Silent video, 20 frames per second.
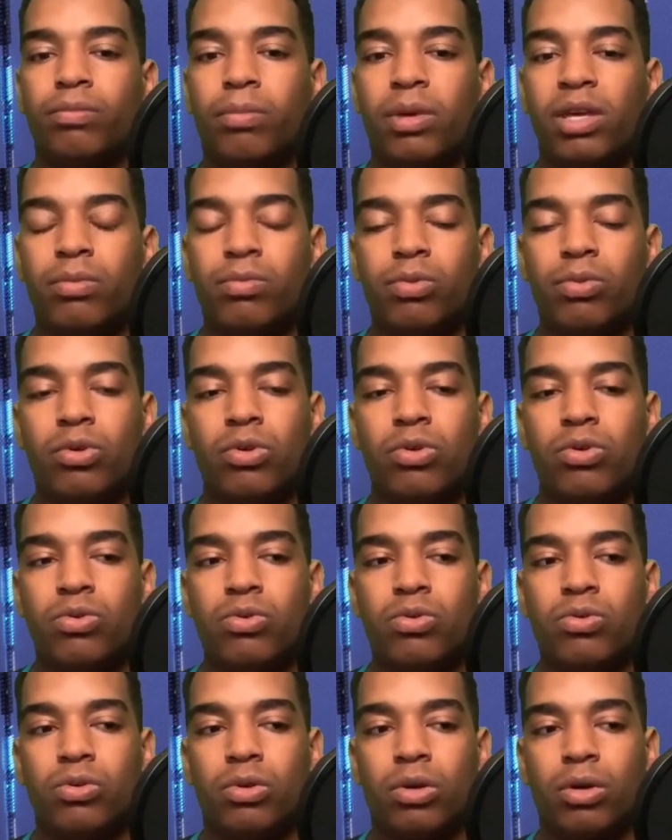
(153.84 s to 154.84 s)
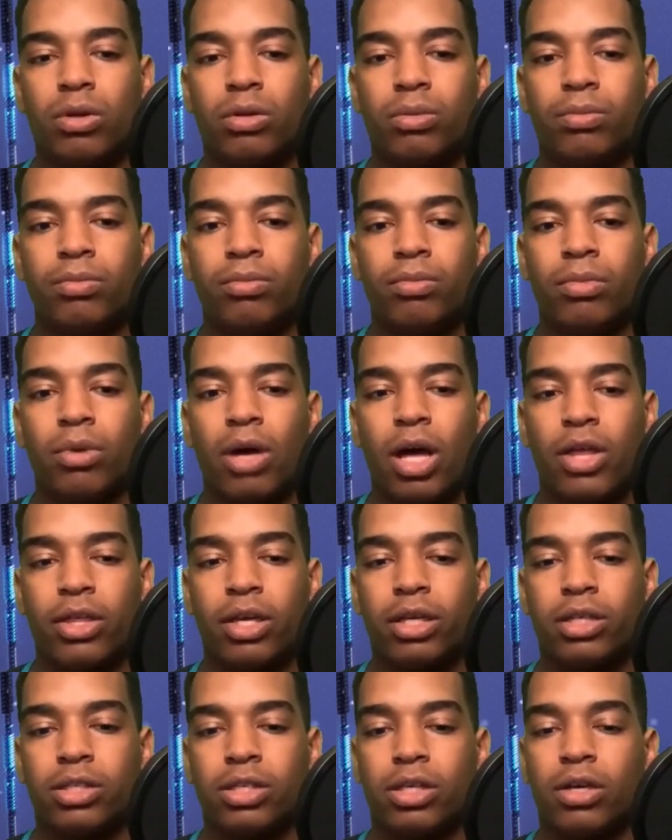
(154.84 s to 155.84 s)
people who are, I
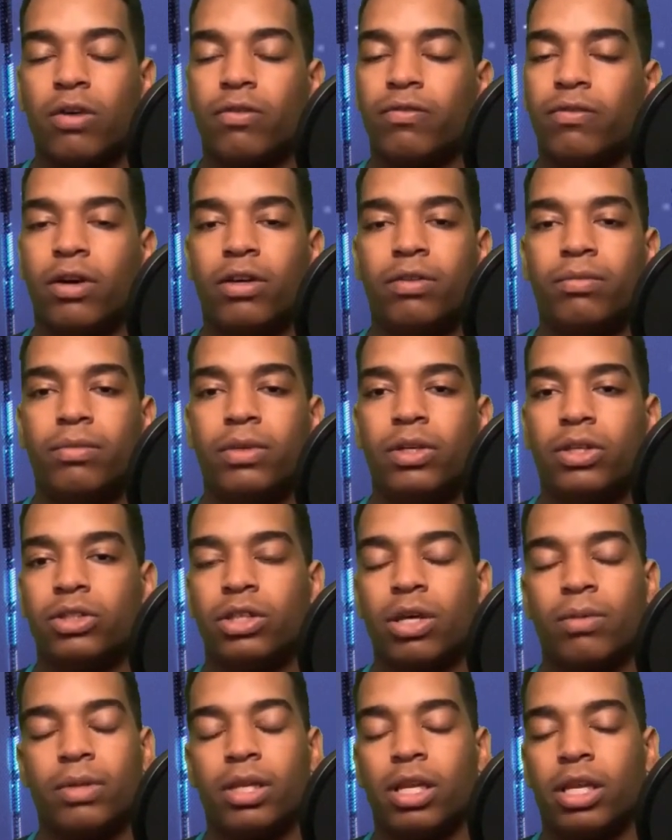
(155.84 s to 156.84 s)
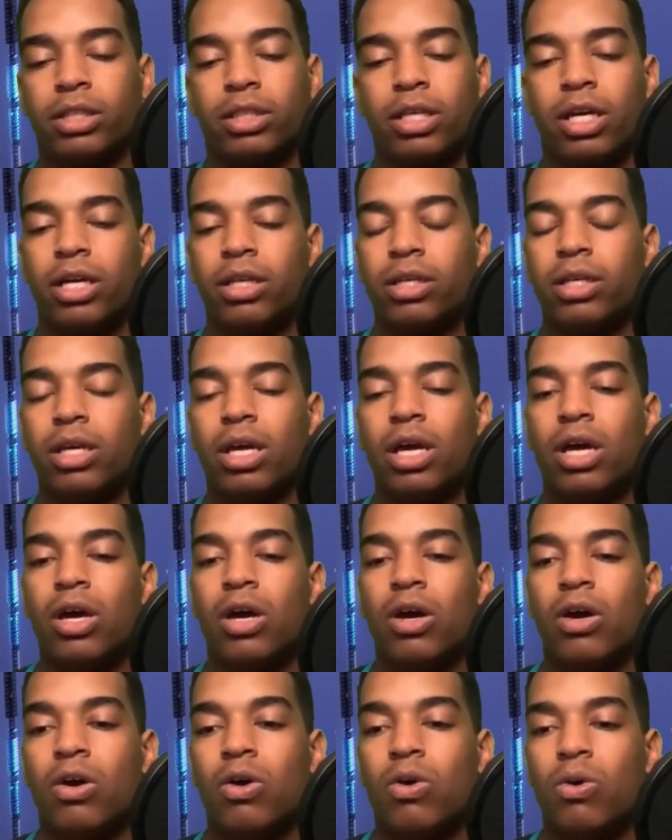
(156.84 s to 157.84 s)
think it's a GoFundMe or something like that,
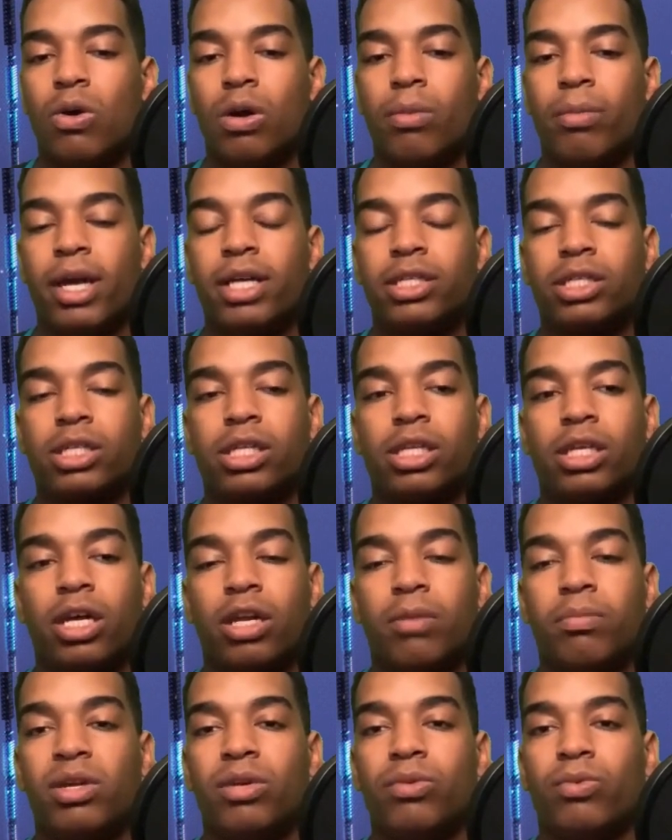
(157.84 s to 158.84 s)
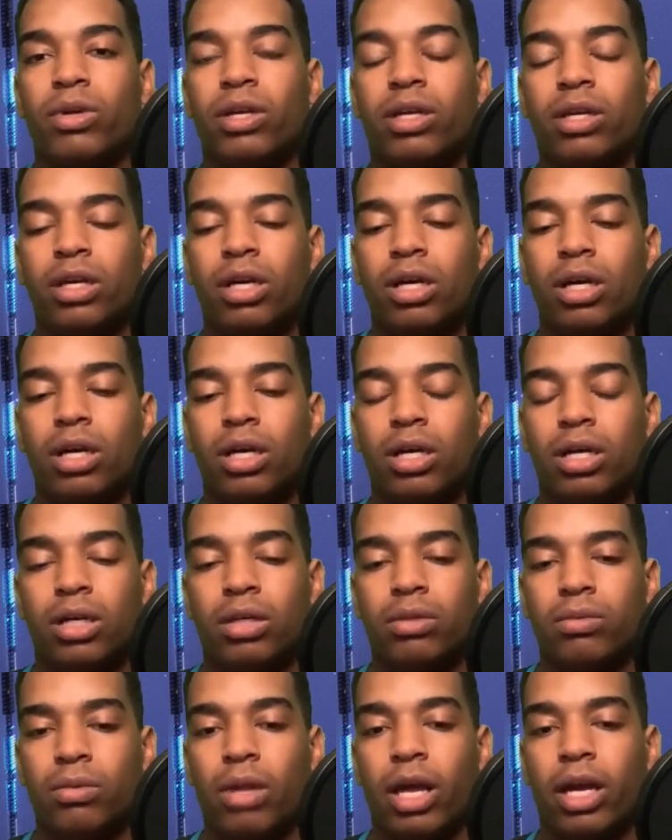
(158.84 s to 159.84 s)
who are basically going to be re
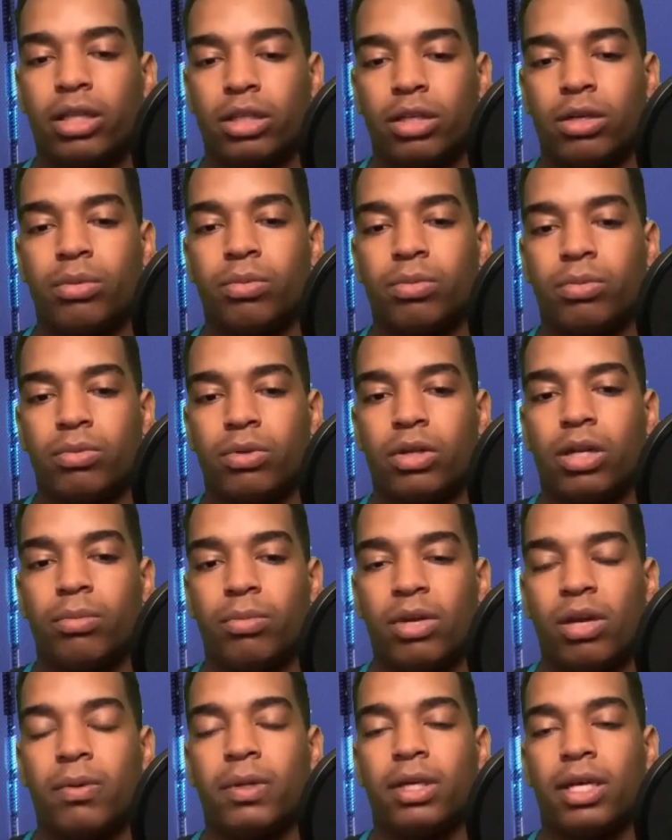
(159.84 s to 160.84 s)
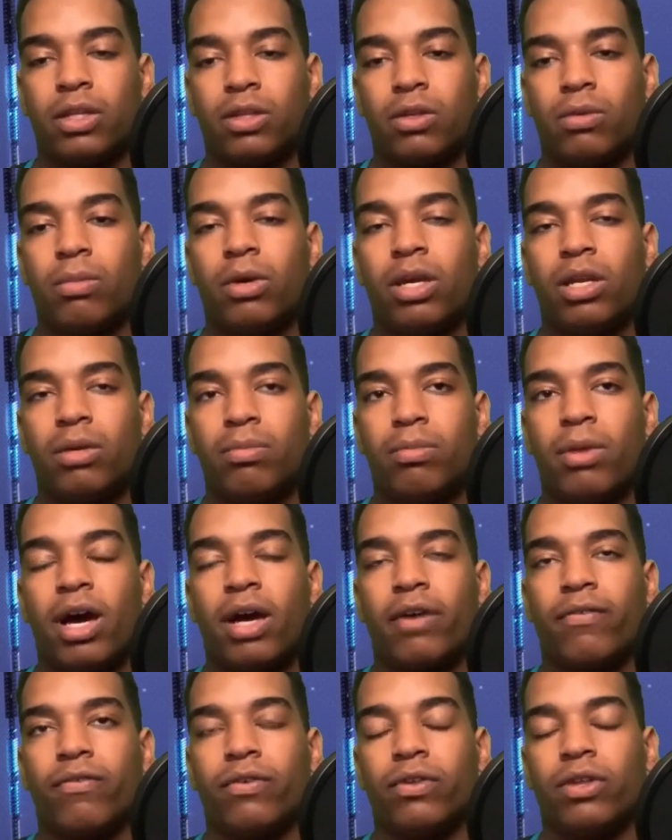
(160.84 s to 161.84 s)
like they're going to be able to get their money
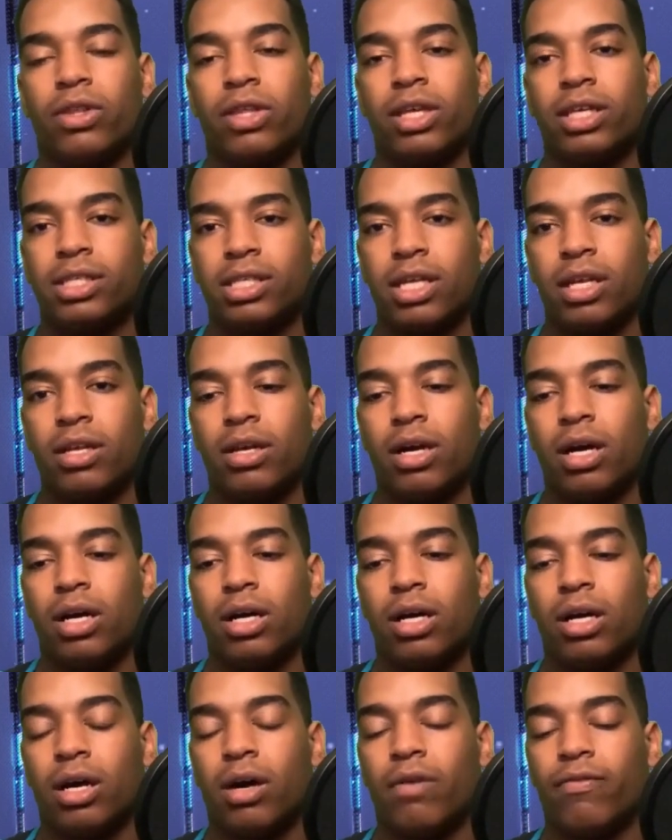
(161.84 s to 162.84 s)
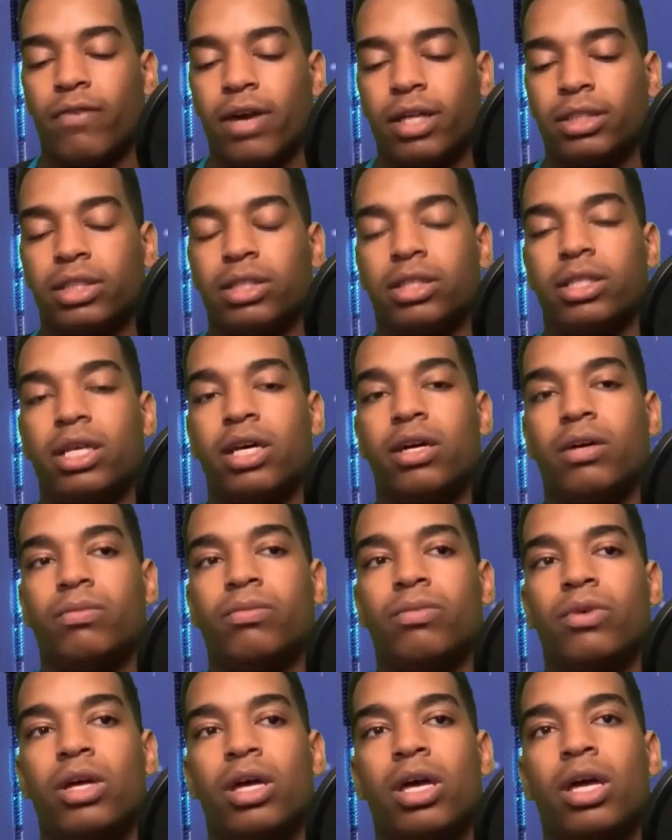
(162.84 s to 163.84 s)
back for the things that affected
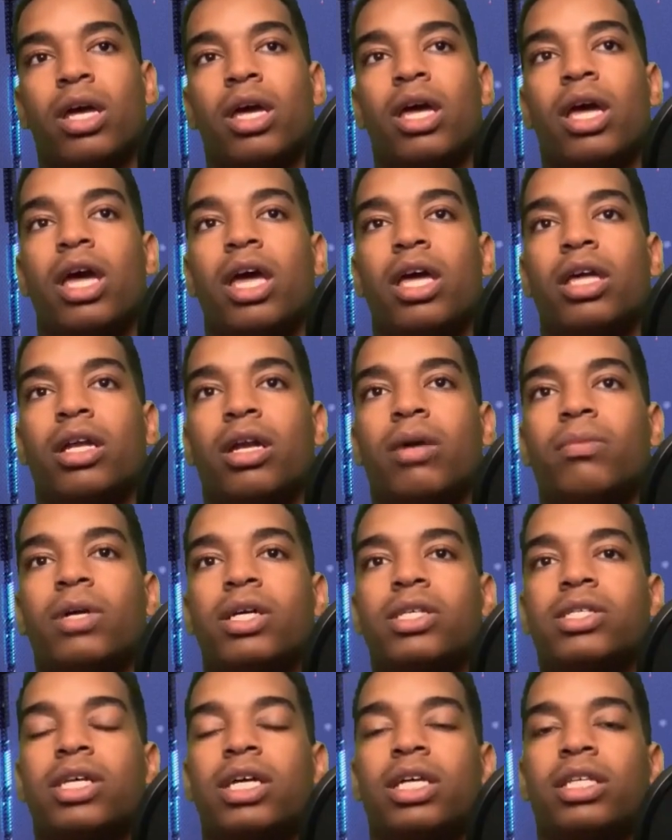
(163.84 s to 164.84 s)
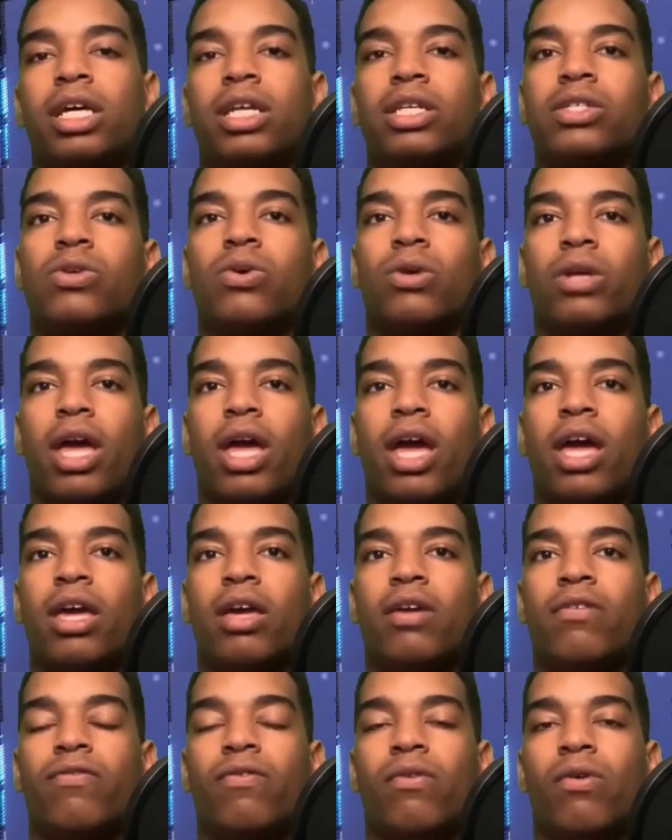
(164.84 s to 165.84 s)
them. And I'm not saying that it's
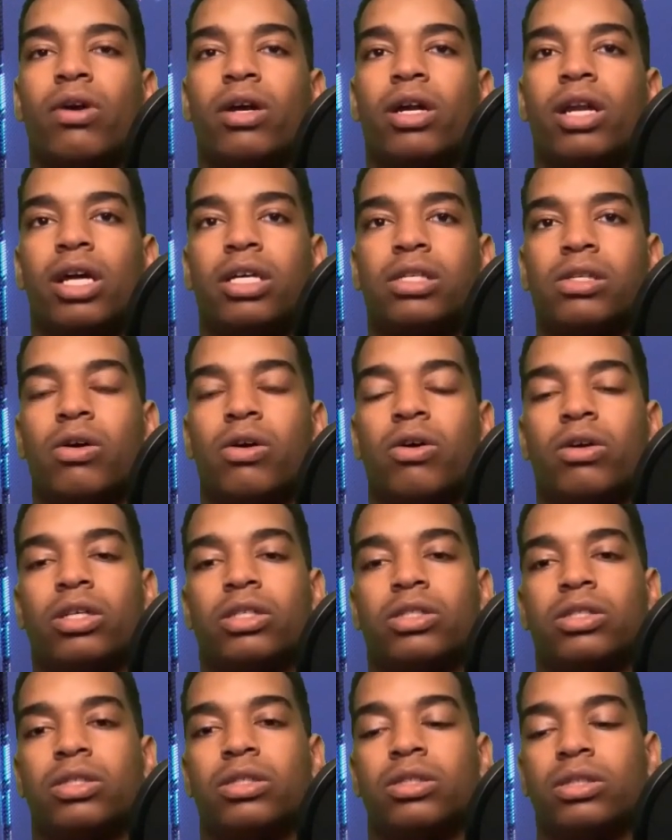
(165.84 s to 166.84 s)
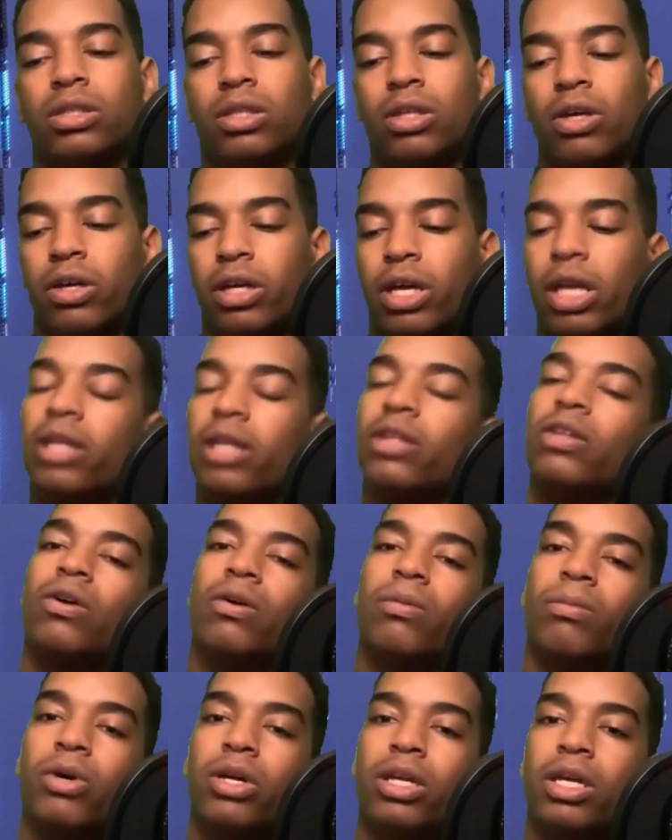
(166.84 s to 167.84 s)
okay for it as long as they're getting
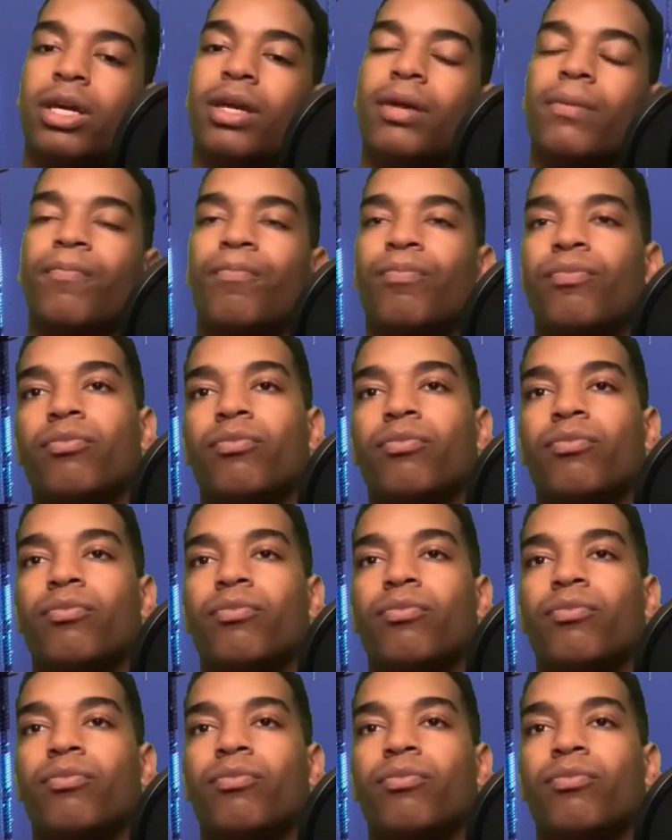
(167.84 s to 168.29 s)
their money.